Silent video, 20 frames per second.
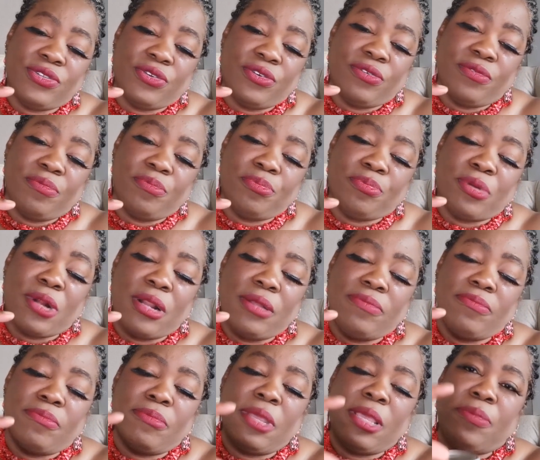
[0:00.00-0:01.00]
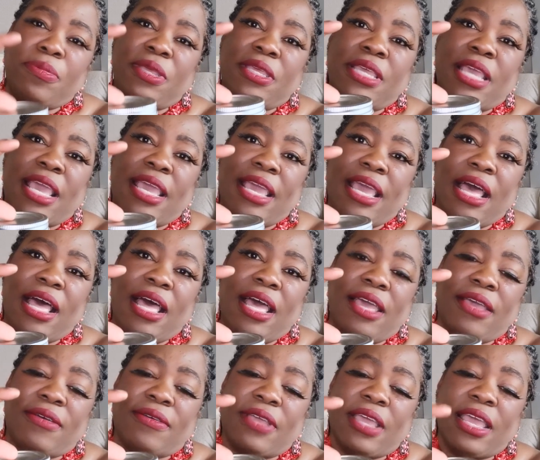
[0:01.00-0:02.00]
are maybe yay high,
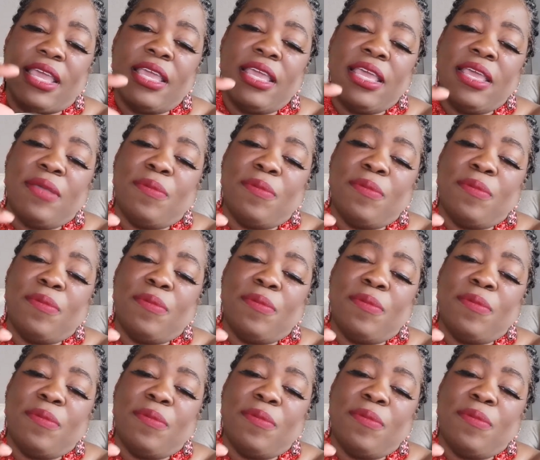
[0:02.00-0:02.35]
okay?